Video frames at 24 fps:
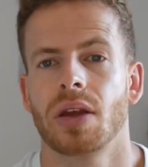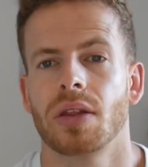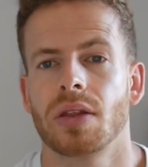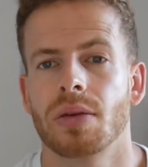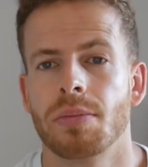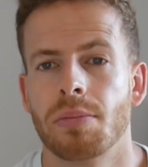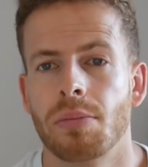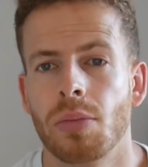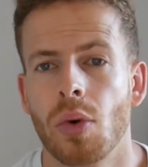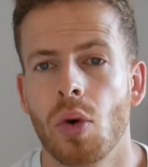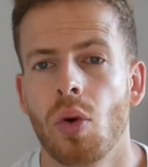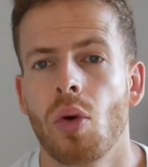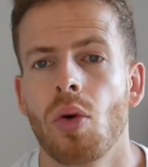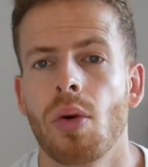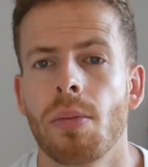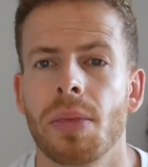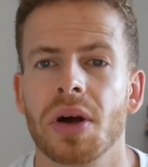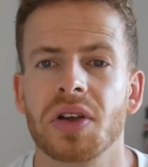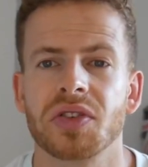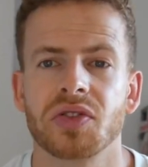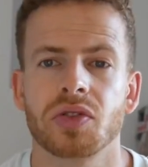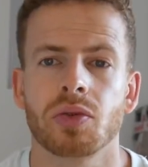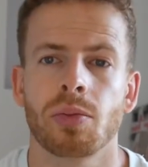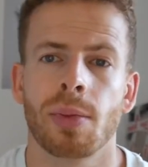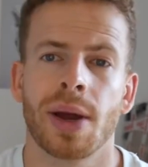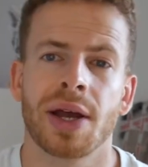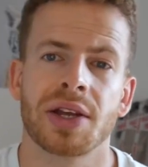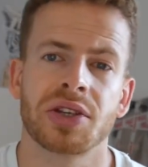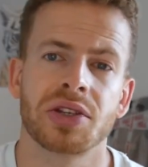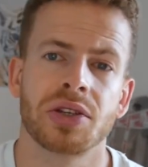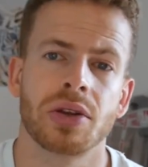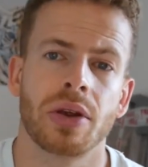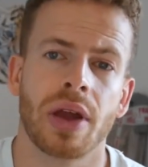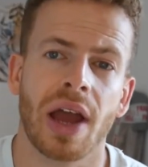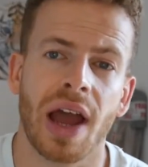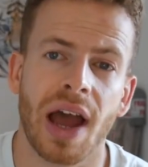The more muscle
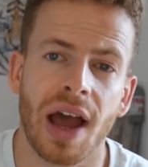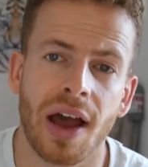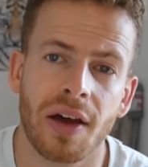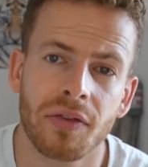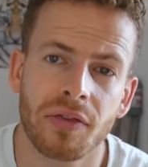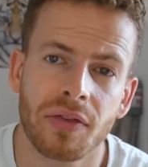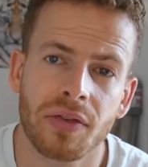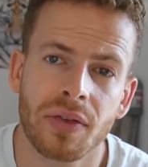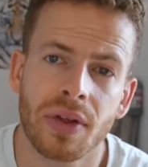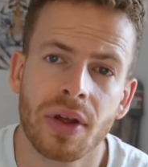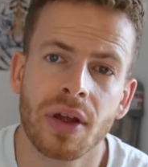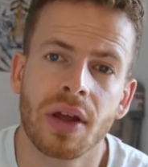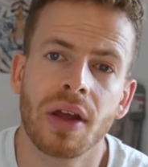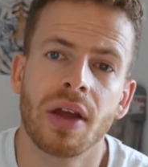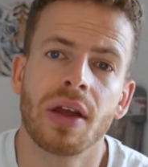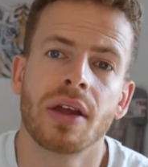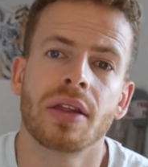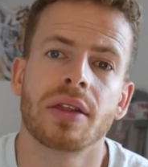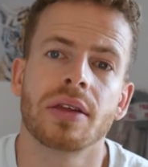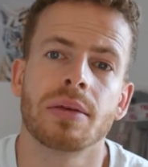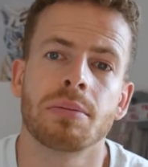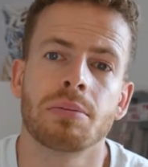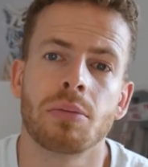mass you have, the